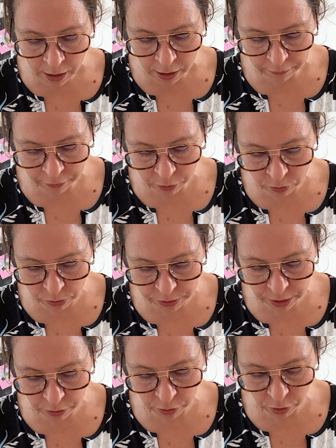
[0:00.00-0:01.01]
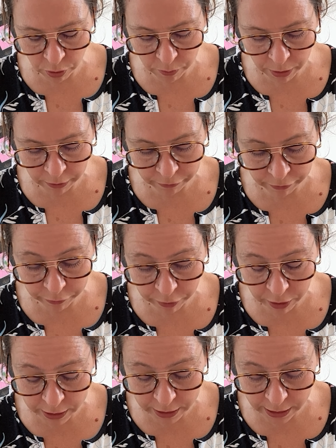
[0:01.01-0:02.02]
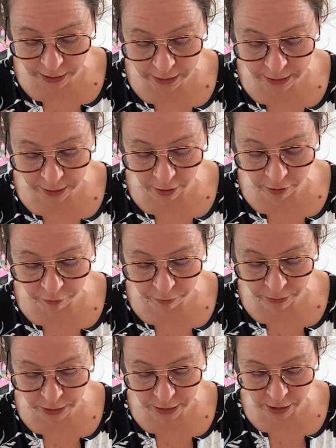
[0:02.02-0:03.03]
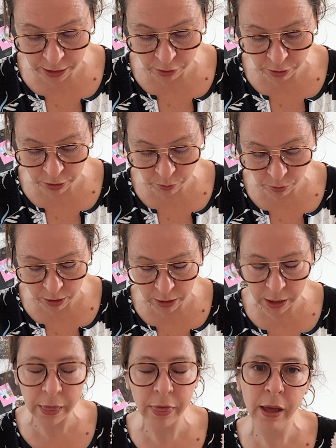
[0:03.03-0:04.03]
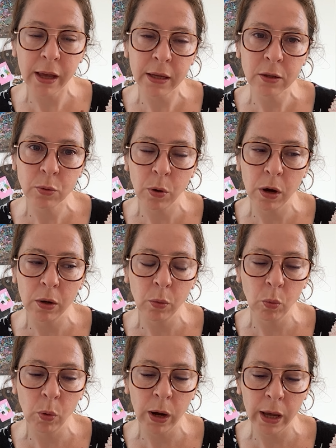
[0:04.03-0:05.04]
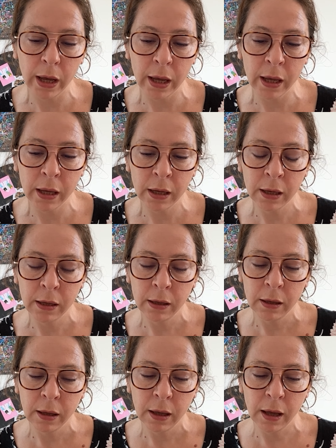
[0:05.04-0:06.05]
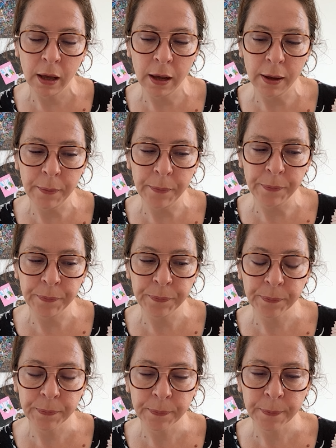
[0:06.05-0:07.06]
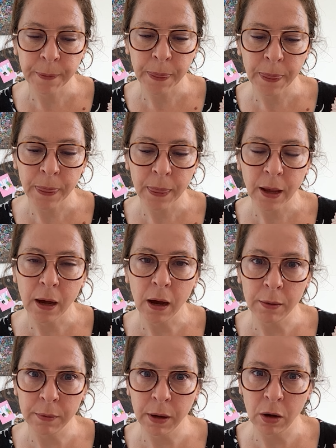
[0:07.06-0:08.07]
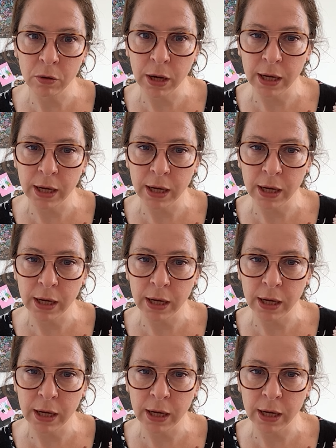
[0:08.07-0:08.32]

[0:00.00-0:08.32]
I've also got my Frivolity scarf, which is a newish one, and that is one where I hold